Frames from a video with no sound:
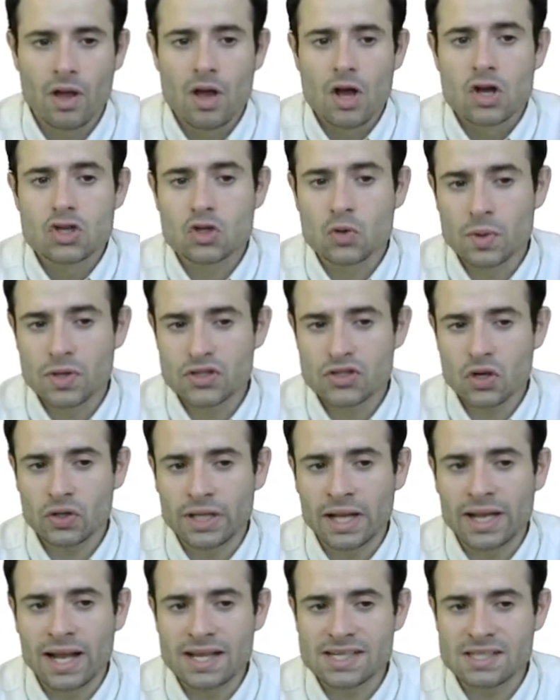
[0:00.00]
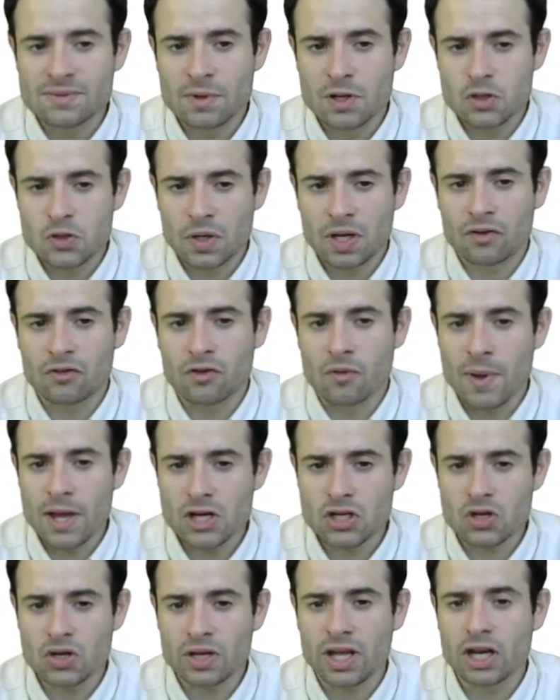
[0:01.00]
So we saw that asymmetric
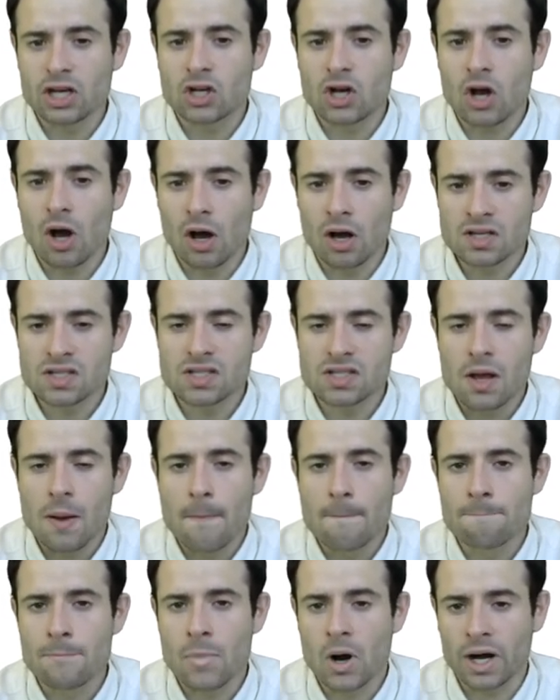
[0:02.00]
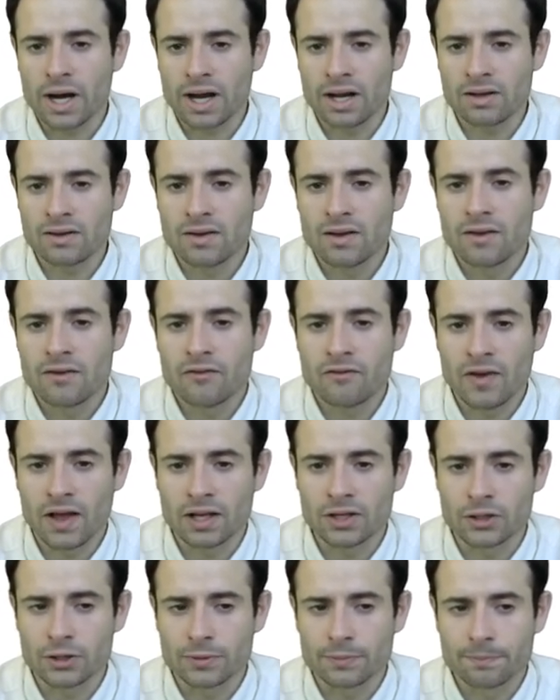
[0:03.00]
information can cause market
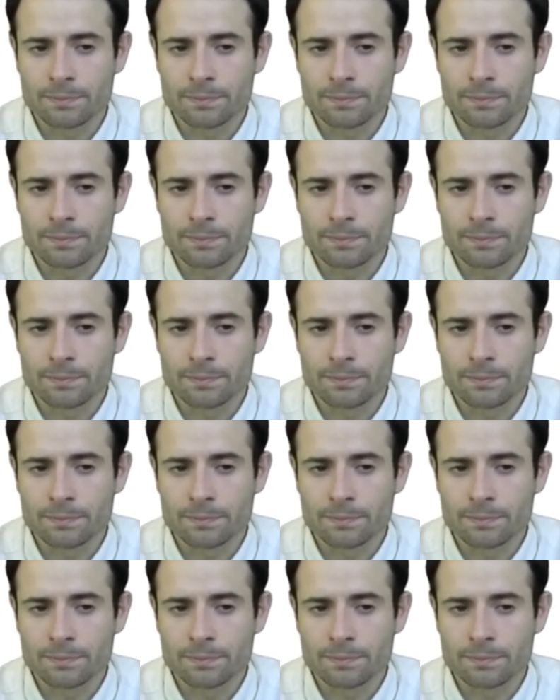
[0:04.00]
failure.